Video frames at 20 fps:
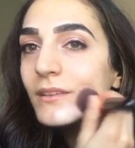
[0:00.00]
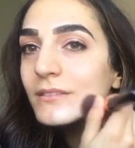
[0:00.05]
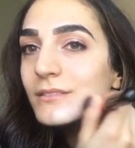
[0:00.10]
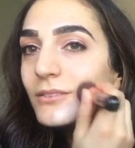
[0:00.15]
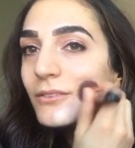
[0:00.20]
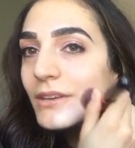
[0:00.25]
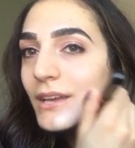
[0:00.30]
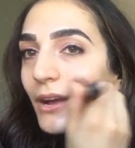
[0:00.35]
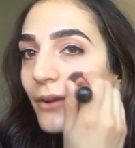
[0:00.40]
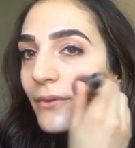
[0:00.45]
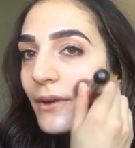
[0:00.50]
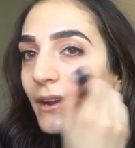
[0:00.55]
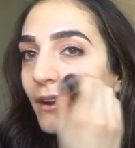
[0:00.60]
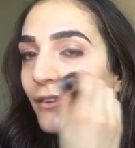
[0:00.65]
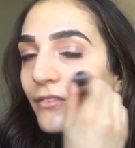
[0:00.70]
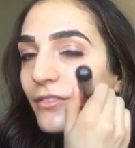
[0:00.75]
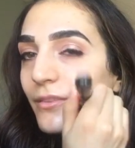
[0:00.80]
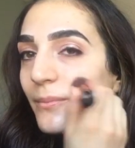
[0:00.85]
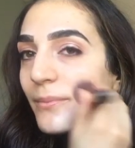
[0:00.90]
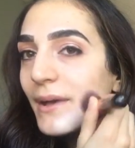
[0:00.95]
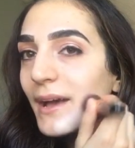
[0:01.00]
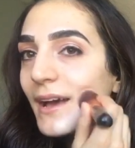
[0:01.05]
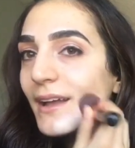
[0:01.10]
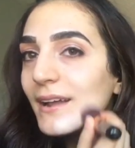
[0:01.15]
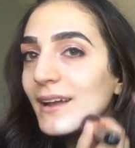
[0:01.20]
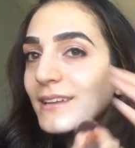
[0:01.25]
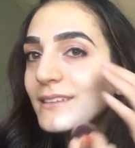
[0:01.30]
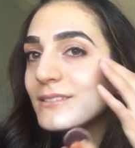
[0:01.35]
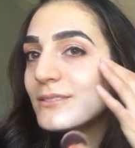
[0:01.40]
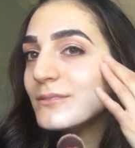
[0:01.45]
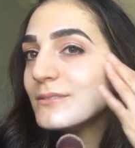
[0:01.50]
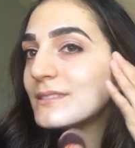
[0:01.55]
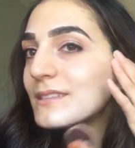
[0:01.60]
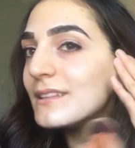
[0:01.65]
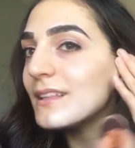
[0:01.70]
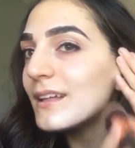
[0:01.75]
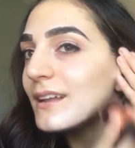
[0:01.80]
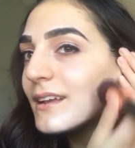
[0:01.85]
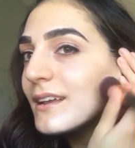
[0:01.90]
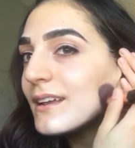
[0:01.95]
So yeah, right off the bat, I do see
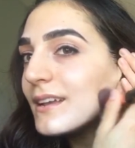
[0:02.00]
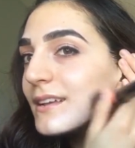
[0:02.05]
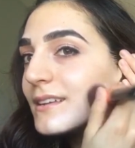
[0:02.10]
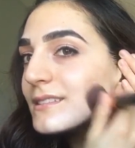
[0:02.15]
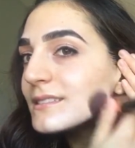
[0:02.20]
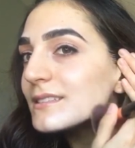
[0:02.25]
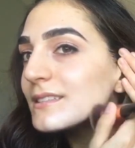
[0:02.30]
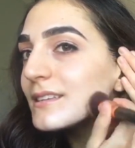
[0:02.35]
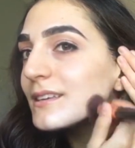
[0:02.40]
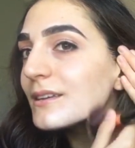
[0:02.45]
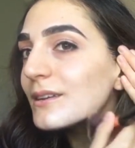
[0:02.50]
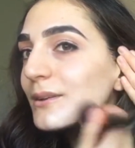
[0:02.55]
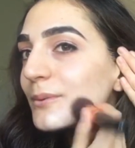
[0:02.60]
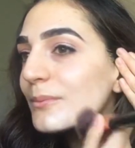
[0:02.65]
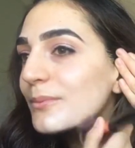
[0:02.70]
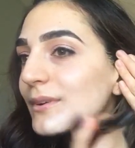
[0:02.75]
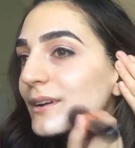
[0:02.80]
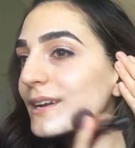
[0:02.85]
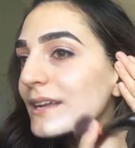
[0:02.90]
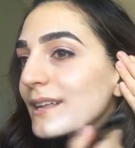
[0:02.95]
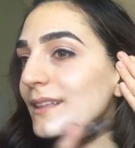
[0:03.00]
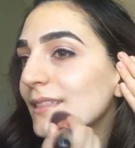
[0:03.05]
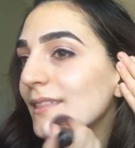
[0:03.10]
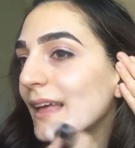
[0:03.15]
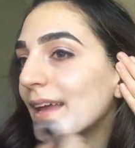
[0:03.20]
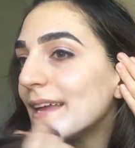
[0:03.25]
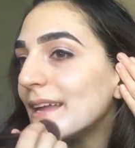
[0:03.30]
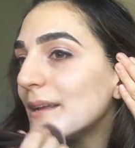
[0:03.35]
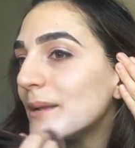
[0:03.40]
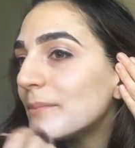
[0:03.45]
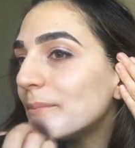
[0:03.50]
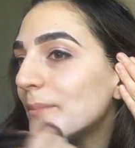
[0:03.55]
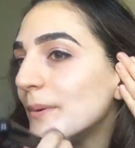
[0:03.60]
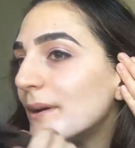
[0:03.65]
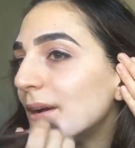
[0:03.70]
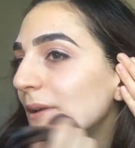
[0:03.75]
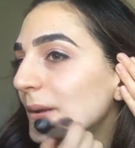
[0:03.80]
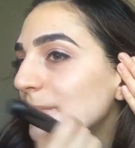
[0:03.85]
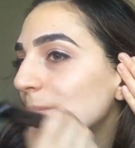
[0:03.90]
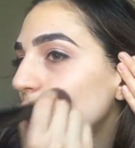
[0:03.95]
that it is pretty light,
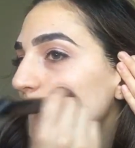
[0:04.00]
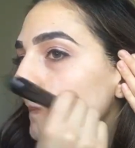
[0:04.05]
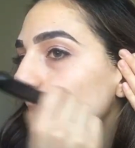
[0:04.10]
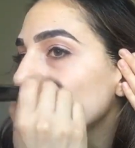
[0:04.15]
but